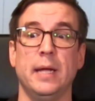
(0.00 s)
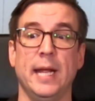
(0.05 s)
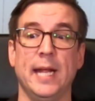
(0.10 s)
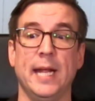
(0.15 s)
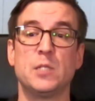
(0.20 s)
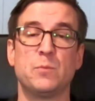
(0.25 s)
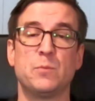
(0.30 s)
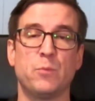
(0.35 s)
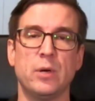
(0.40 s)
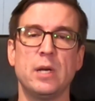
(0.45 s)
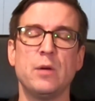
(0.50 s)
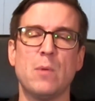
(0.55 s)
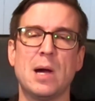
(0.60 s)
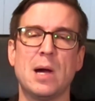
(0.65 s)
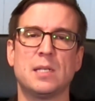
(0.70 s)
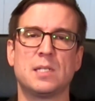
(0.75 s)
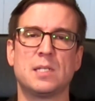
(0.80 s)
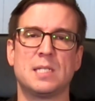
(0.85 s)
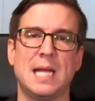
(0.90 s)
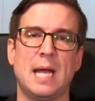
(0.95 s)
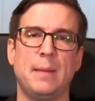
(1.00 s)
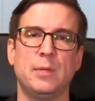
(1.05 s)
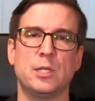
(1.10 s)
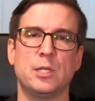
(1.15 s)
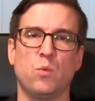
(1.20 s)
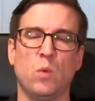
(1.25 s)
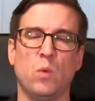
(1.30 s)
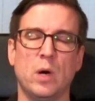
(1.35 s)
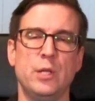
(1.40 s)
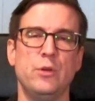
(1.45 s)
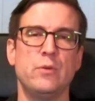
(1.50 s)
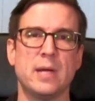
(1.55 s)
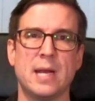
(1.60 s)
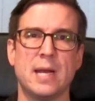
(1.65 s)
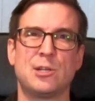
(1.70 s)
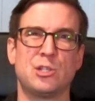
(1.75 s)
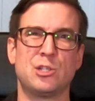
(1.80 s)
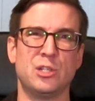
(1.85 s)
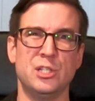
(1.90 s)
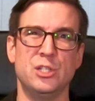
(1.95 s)
It's pretty well established what you can
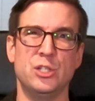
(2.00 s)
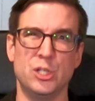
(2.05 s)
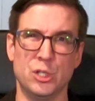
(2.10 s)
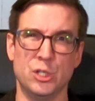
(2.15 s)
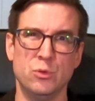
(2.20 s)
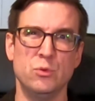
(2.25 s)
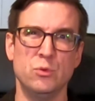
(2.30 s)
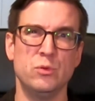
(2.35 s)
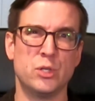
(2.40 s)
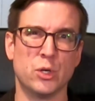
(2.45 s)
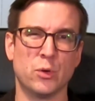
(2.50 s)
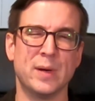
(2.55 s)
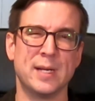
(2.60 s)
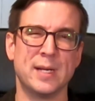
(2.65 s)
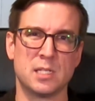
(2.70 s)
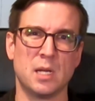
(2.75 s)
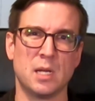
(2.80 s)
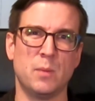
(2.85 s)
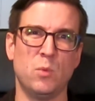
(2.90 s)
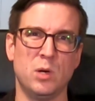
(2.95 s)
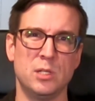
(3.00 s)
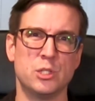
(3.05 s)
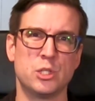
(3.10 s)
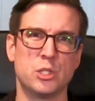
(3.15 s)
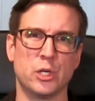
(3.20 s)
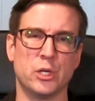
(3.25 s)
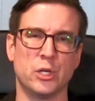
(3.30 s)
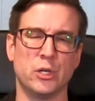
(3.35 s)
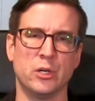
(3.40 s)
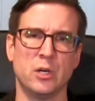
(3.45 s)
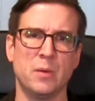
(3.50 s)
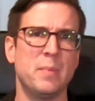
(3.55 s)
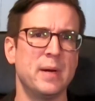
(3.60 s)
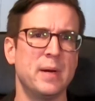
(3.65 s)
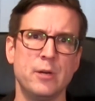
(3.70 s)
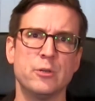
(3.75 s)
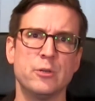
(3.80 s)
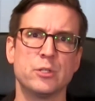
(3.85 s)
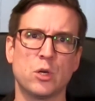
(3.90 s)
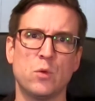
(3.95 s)
actually do during someone's turn, but
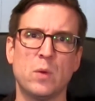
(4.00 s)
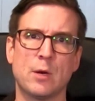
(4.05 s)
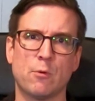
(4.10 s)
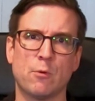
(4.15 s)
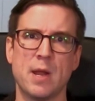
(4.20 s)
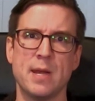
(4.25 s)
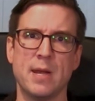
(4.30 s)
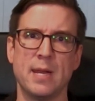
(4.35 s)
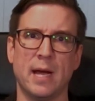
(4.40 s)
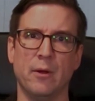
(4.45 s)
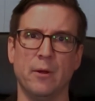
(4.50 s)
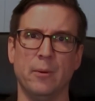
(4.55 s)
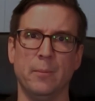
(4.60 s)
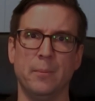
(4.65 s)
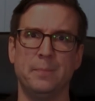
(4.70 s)
here's a quick rundown.